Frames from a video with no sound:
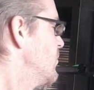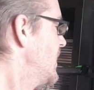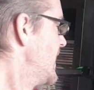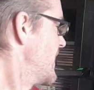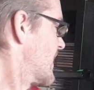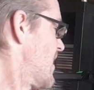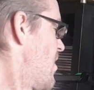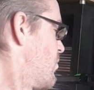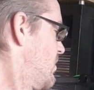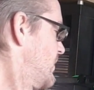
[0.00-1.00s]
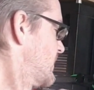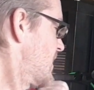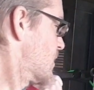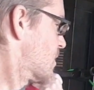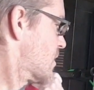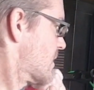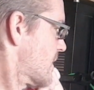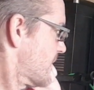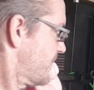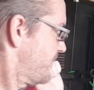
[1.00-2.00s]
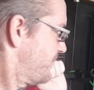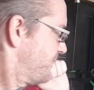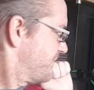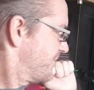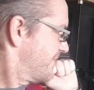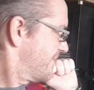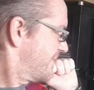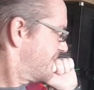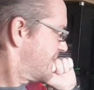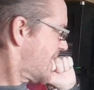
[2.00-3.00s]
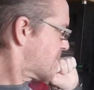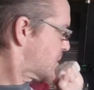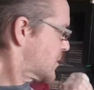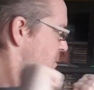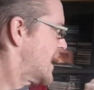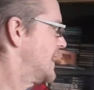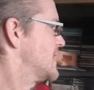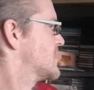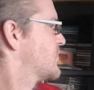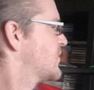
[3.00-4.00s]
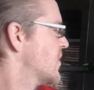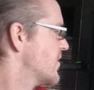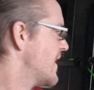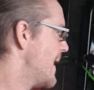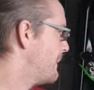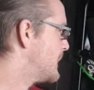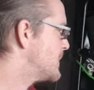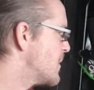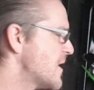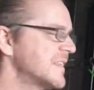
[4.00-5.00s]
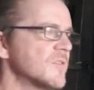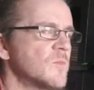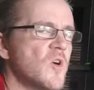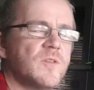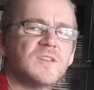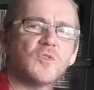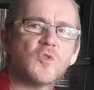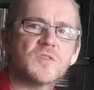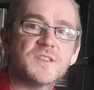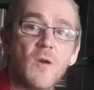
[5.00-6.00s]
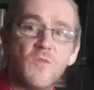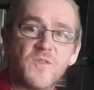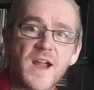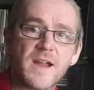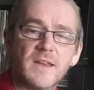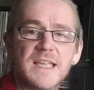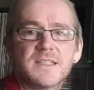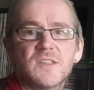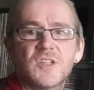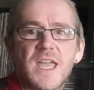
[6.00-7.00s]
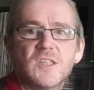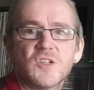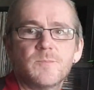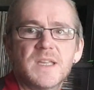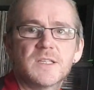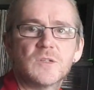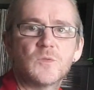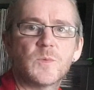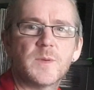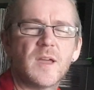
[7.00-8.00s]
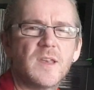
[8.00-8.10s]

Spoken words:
Well, there you go. That's the set list for Memento Mori tour so far, unless they change it and mix it up a bit.